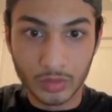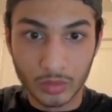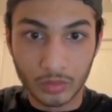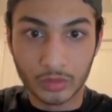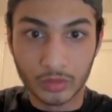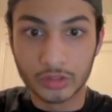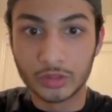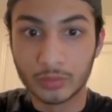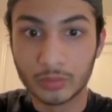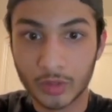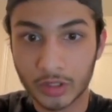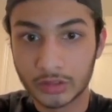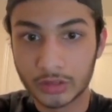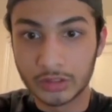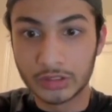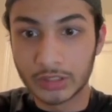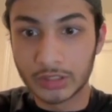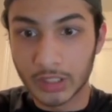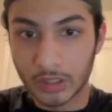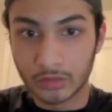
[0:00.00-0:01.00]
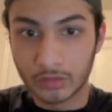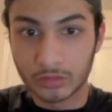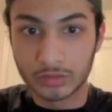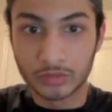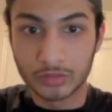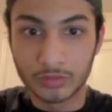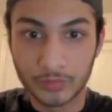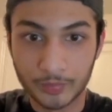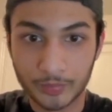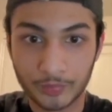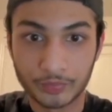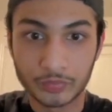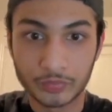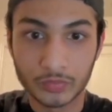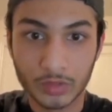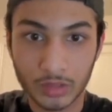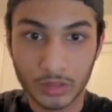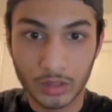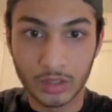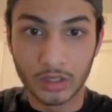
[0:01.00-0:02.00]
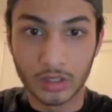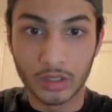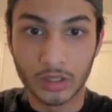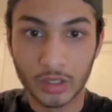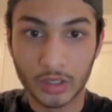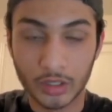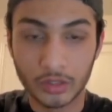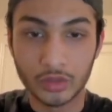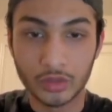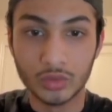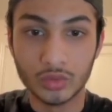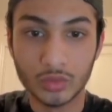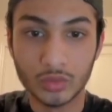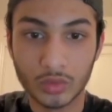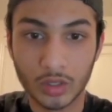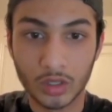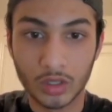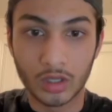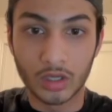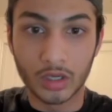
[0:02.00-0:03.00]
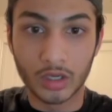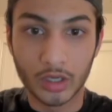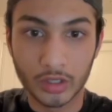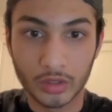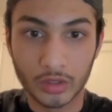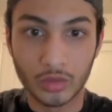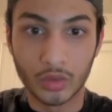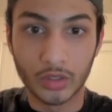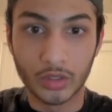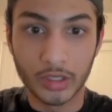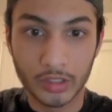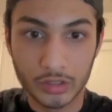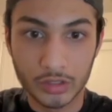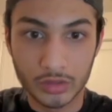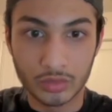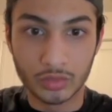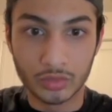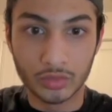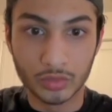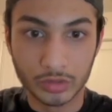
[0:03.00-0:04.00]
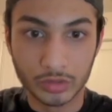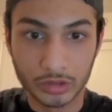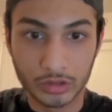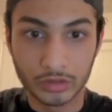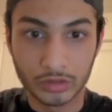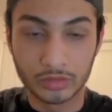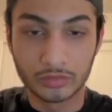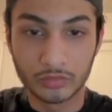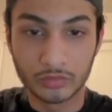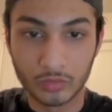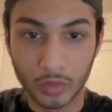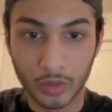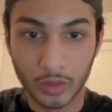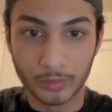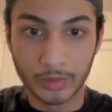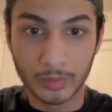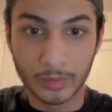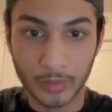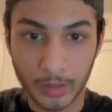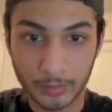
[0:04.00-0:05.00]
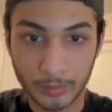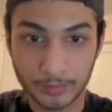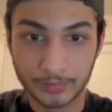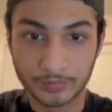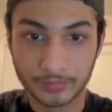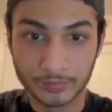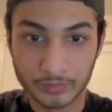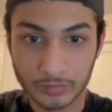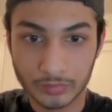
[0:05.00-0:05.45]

Once you bought these accounts, you are going to warm them up.